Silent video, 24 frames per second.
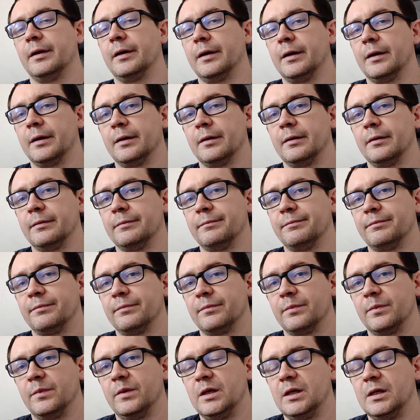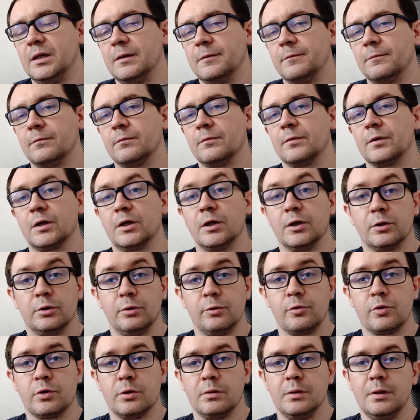uh, the
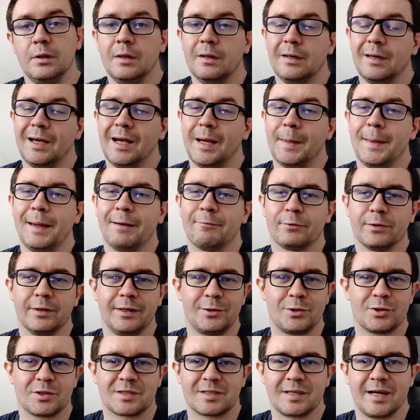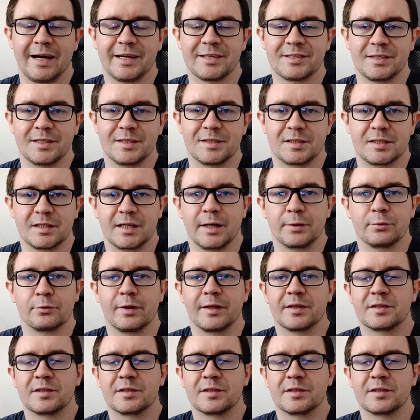conclusion, and that really just ties things together.